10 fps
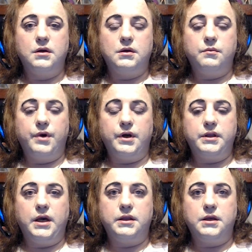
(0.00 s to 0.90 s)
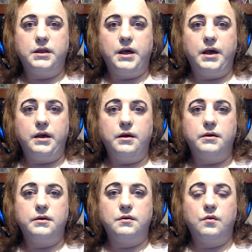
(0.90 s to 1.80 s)
But at the end of the day,
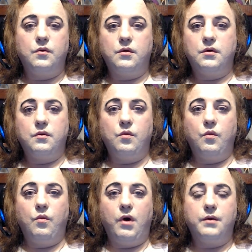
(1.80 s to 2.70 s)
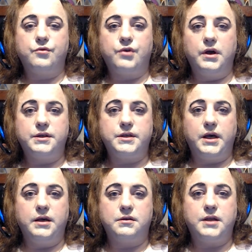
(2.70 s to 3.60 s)
what I'm trying to say
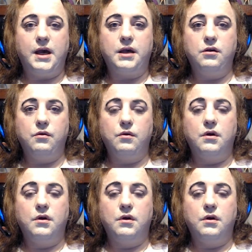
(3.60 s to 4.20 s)
is thank you